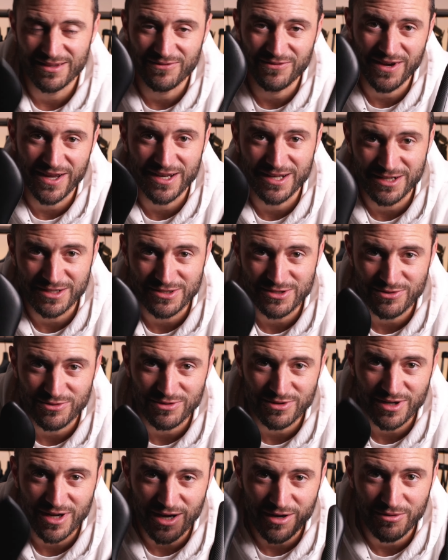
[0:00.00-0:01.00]
the final
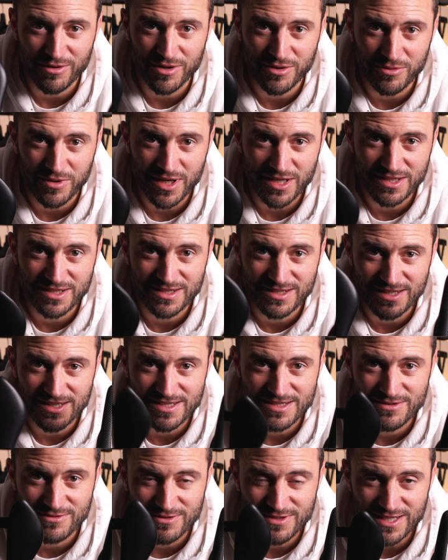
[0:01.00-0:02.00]
score, how I rate
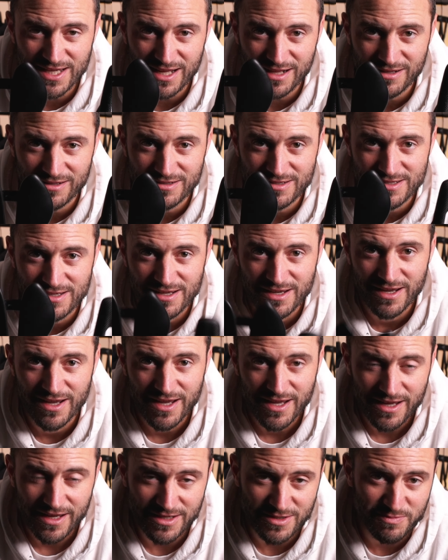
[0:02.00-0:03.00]
these two cells,
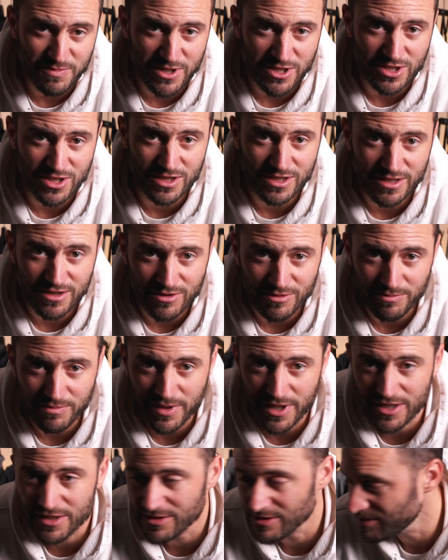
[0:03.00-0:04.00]
especially
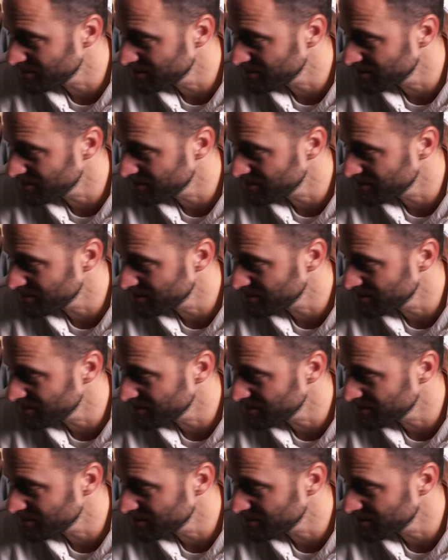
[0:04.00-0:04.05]
compared